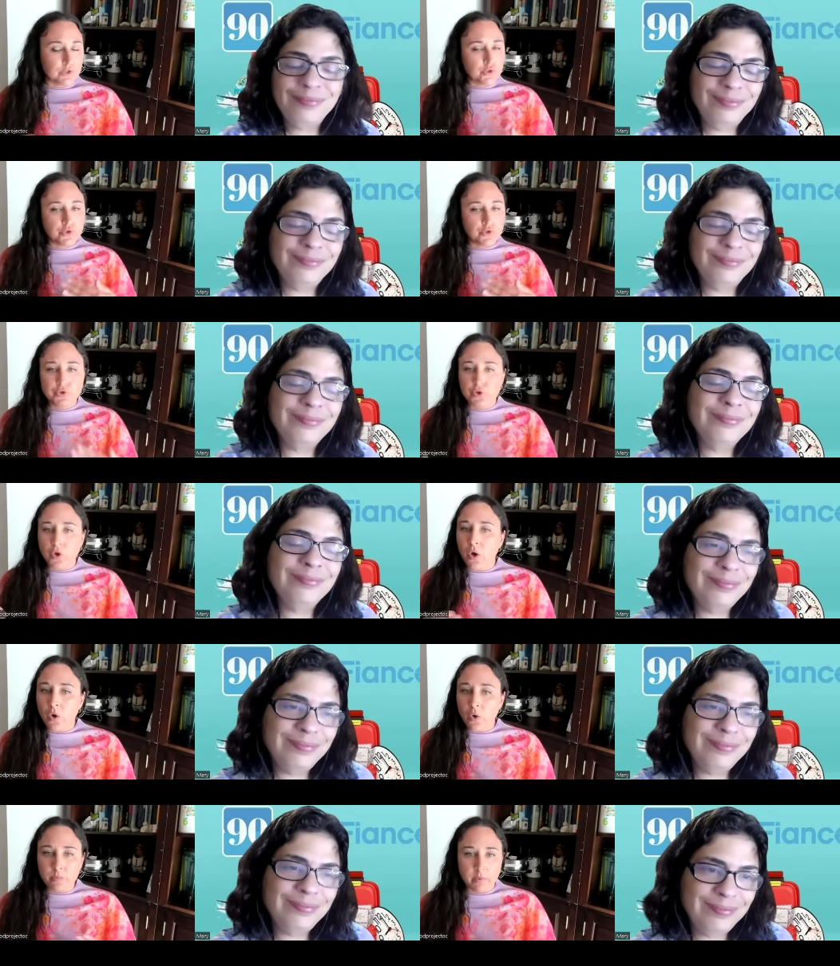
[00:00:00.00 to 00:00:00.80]

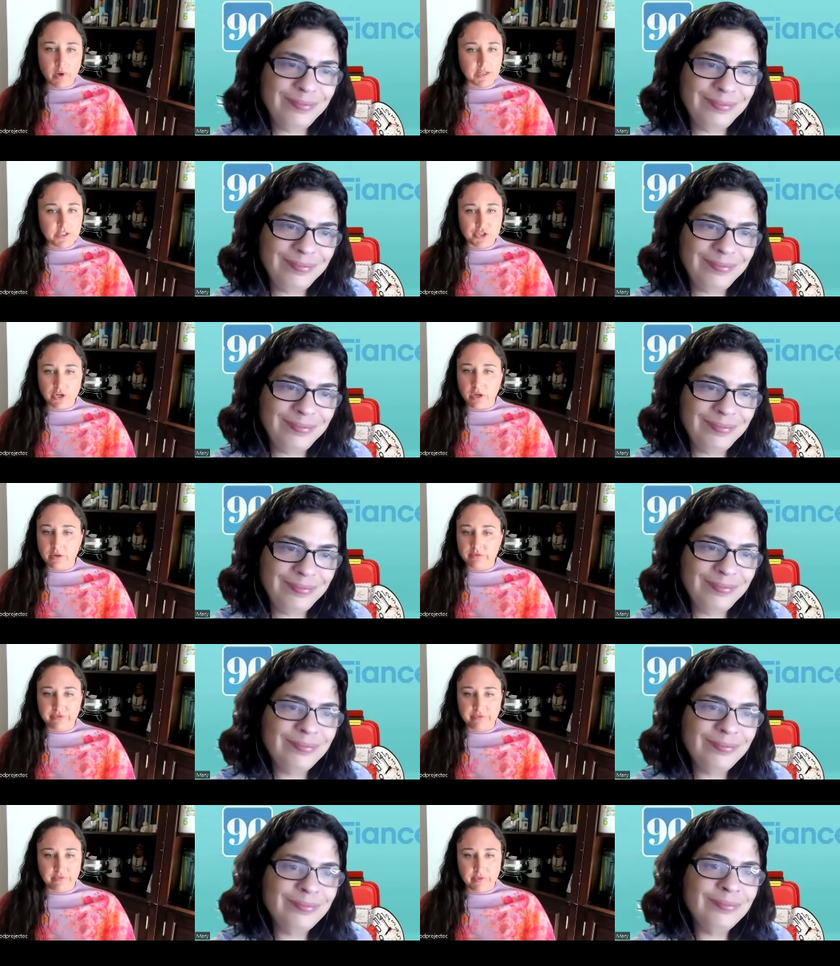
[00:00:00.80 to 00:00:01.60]
Speaker 1: so much
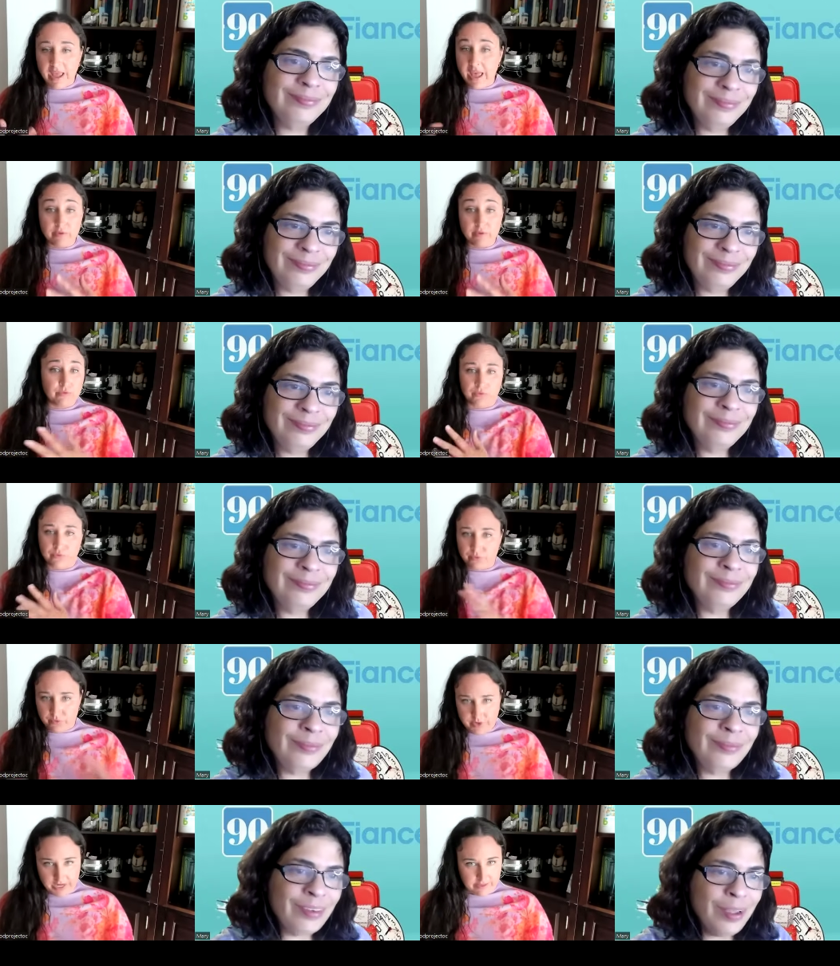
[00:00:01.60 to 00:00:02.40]
of
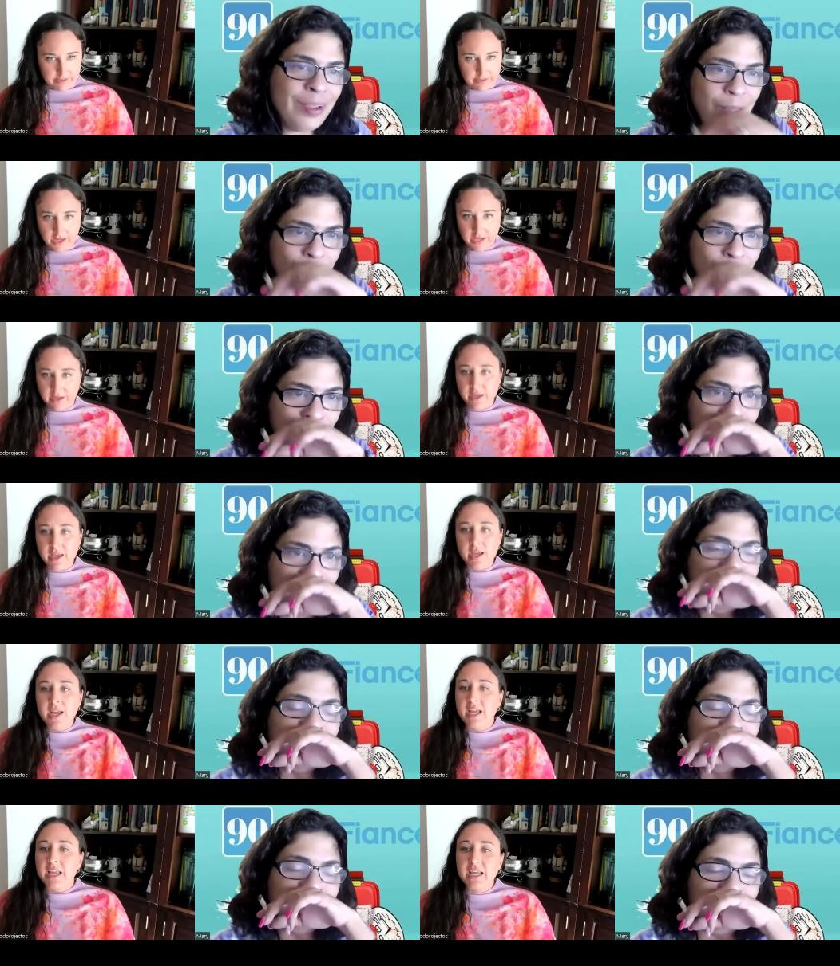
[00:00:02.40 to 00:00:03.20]
everything
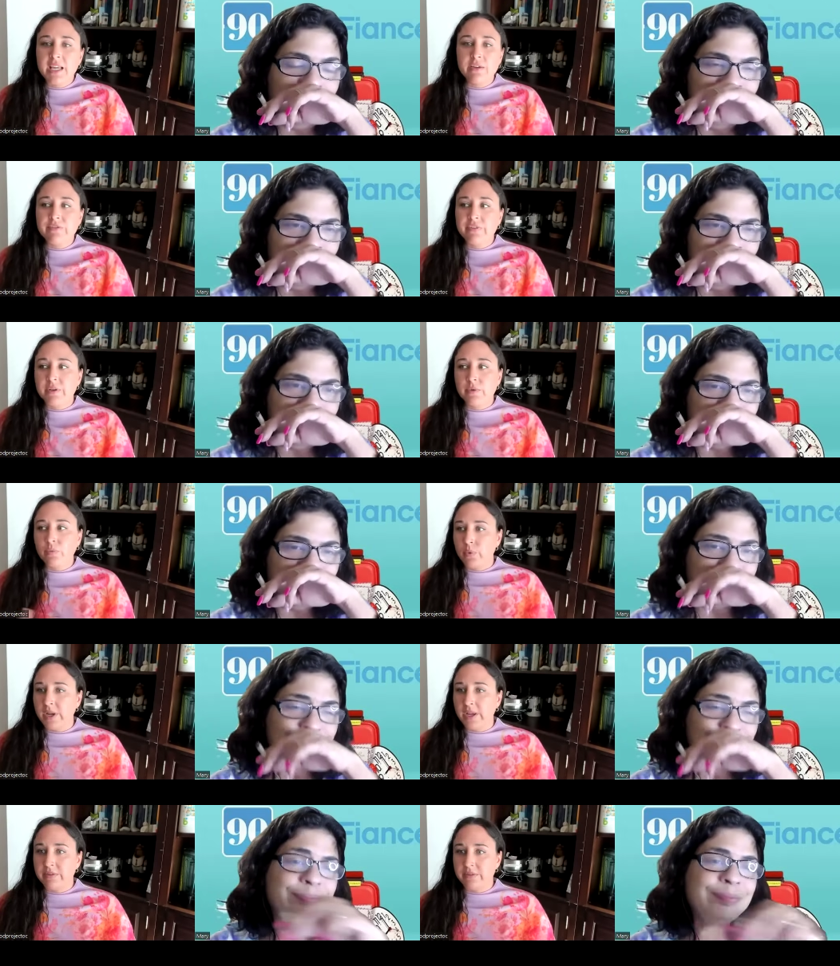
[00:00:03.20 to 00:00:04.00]

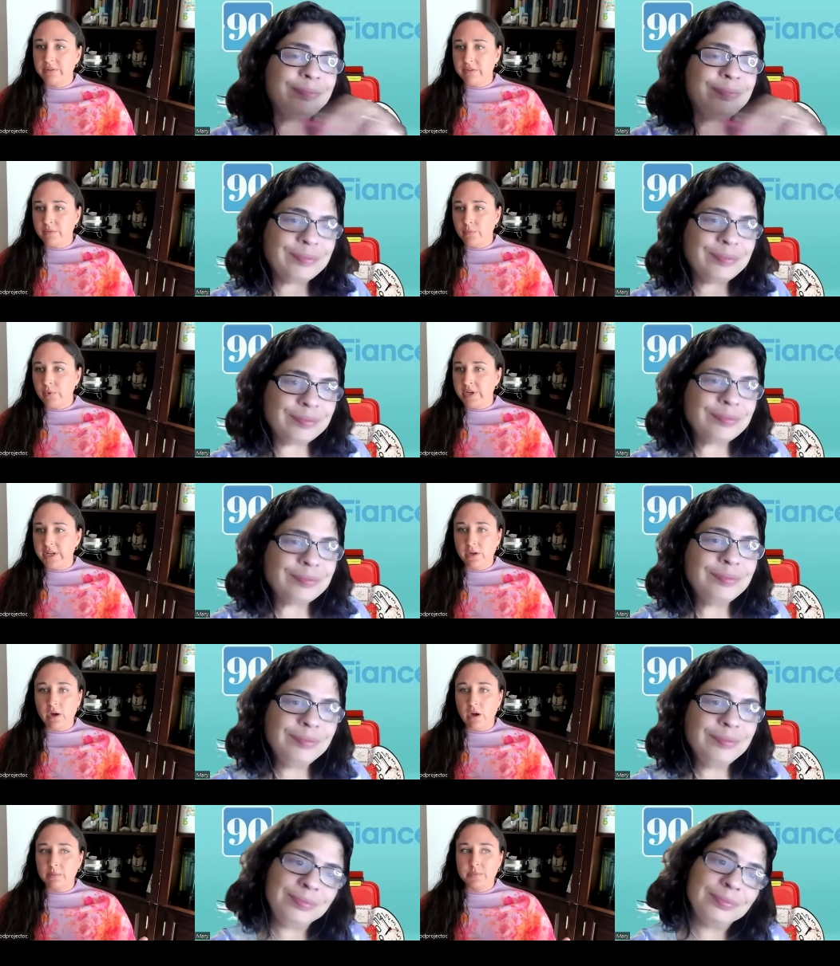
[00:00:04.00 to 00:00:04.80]
even with when
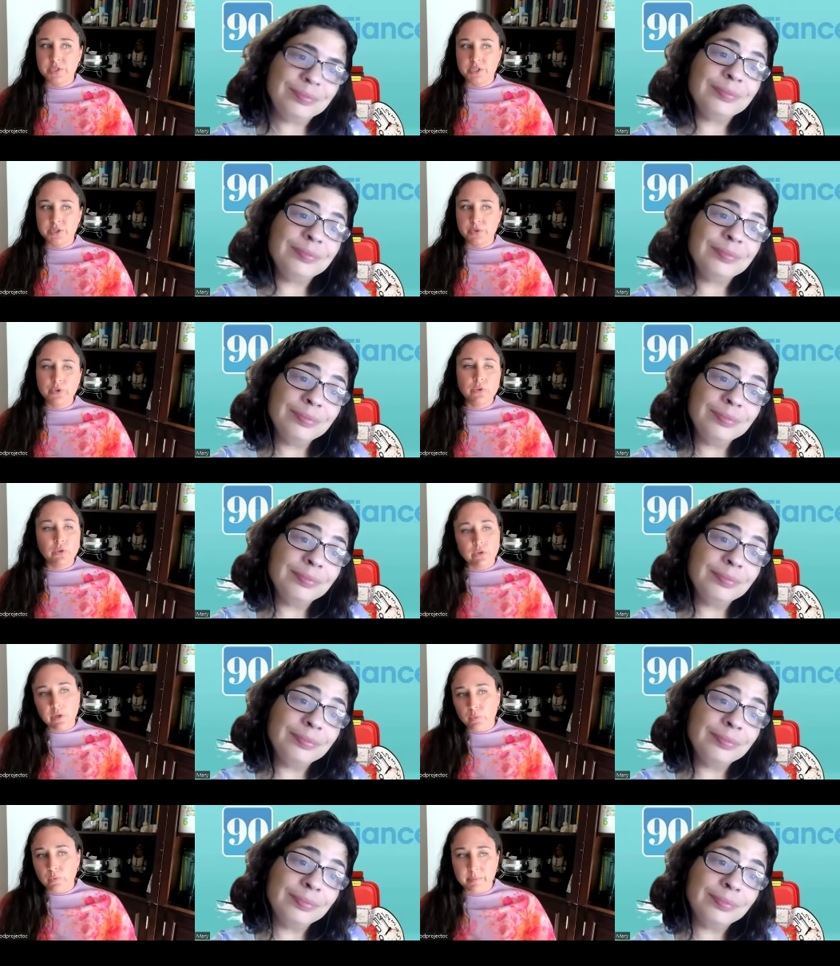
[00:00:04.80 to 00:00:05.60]
it comes to you
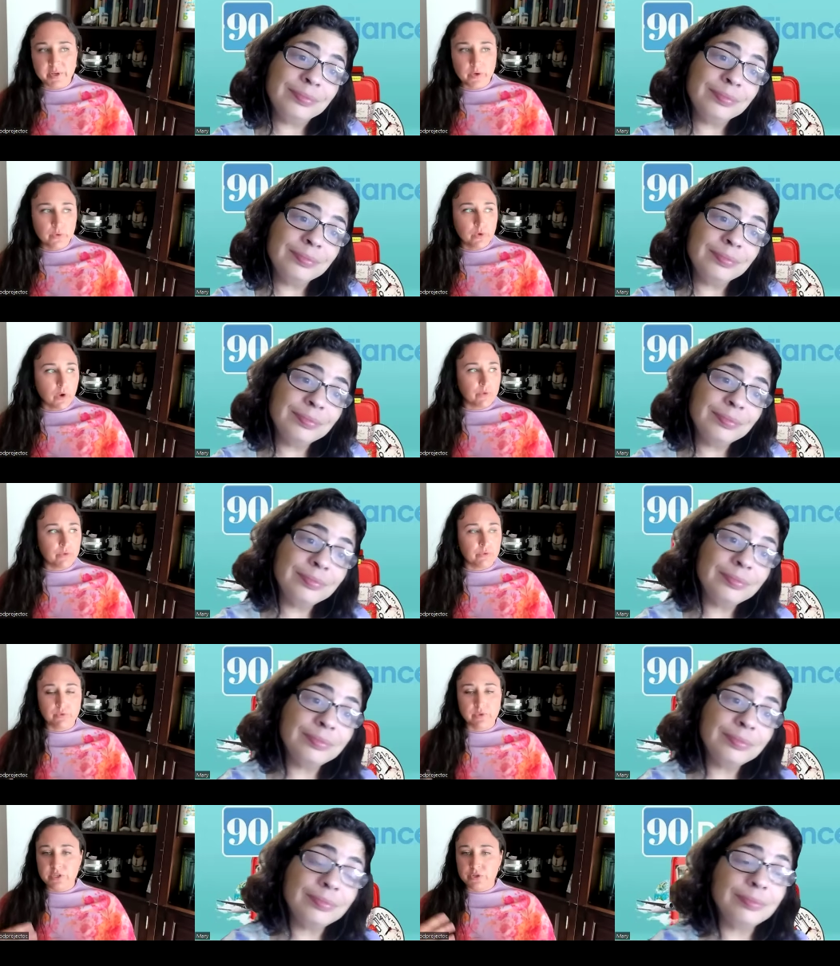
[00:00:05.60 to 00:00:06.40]
look at women who go
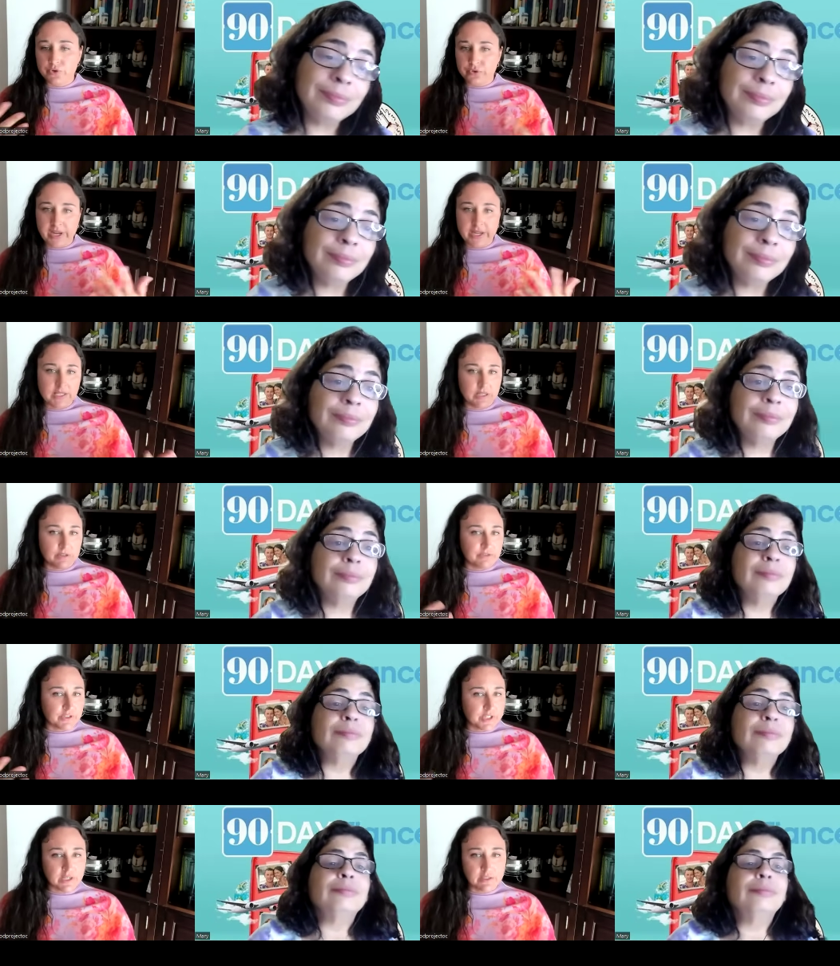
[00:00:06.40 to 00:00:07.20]
through these crazy
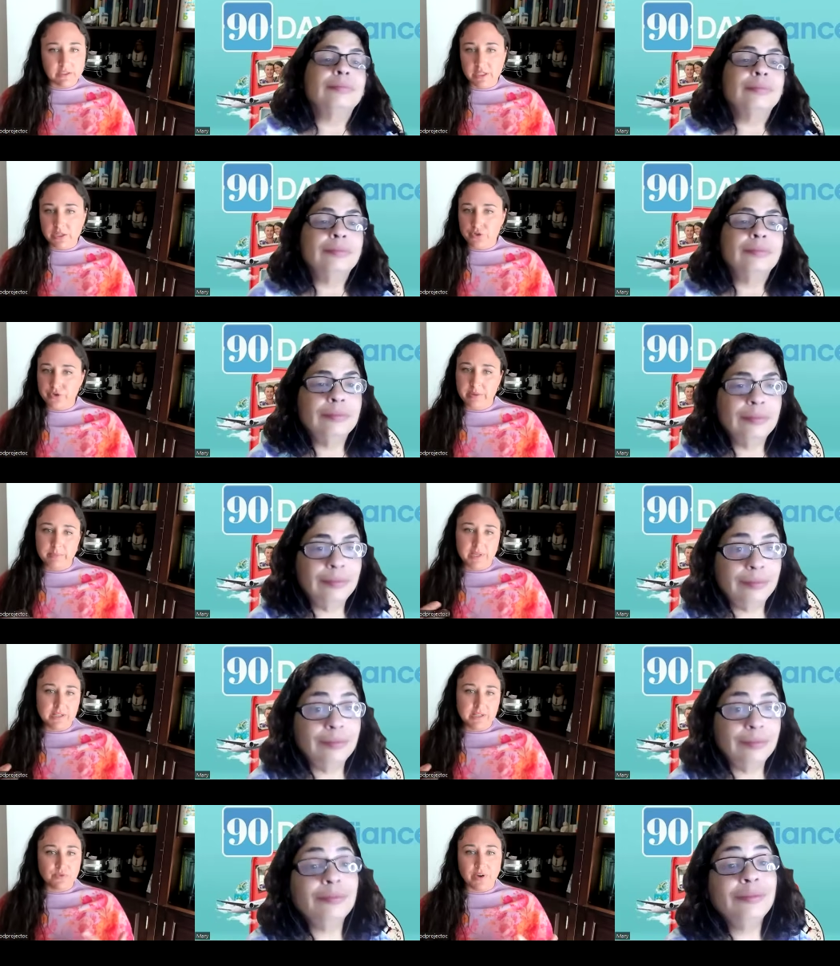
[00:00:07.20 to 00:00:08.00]
fertility
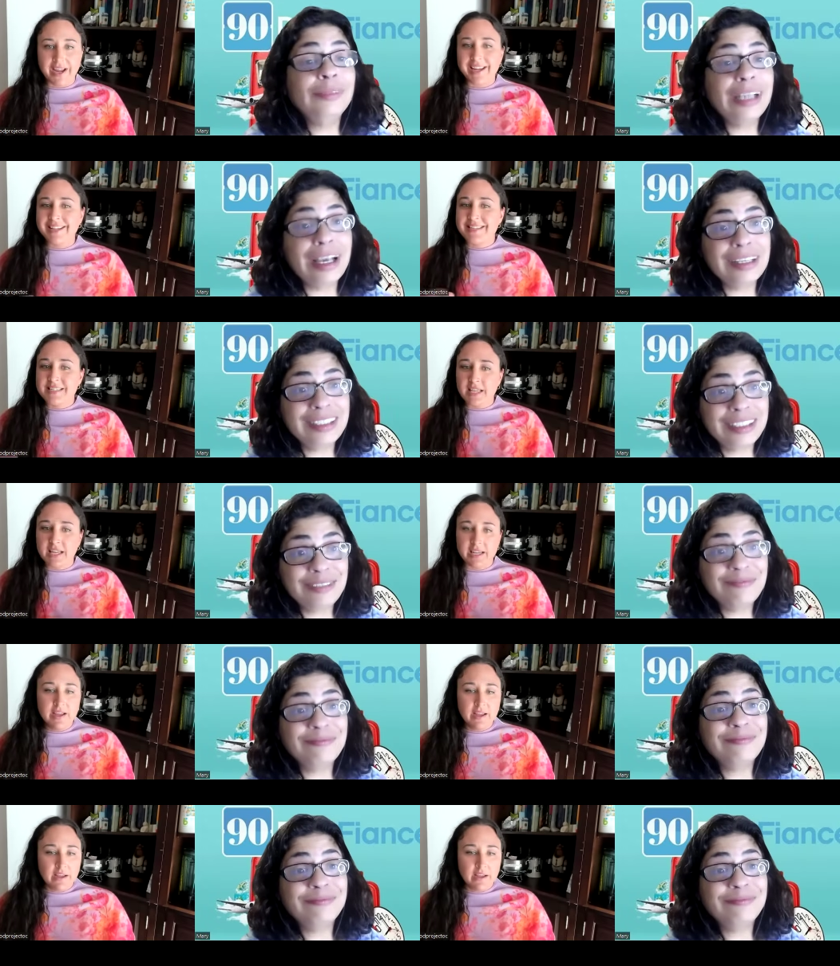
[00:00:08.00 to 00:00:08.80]
treatments right it's yes. like